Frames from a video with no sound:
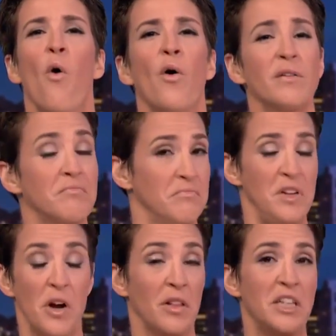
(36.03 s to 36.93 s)
Or,
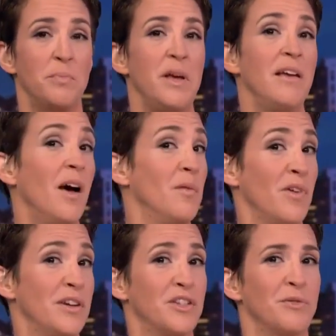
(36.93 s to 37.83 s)
let's be
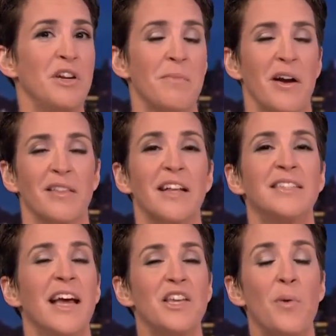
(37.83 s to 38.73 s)
very discreet about it.
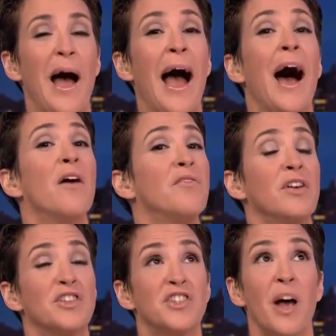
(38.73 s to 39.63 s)
Let's say you have
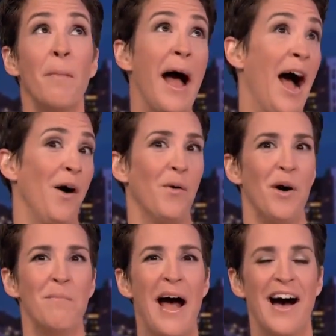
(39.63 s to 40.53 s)
somehow
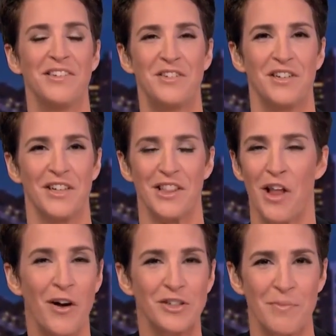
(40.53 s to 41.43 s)
amassed a
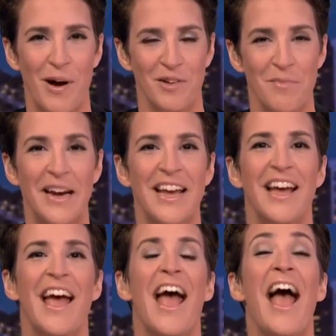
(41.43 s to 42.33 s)
large amount of
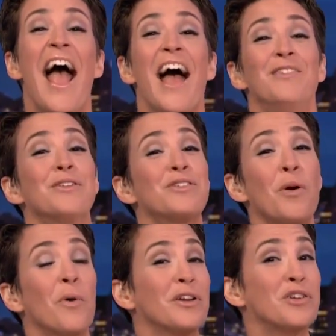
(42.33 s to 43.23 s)
money and you just
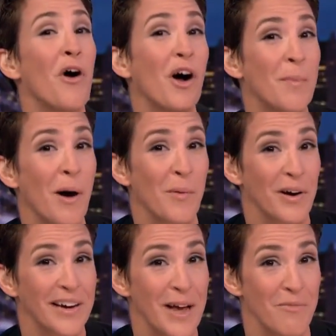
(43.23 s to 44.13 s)
don't want to talk about
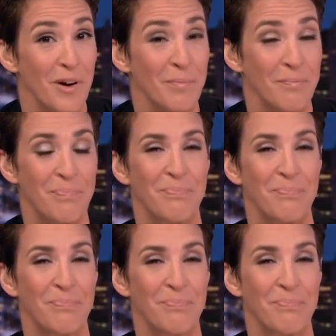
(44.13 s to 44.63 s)
where it came from.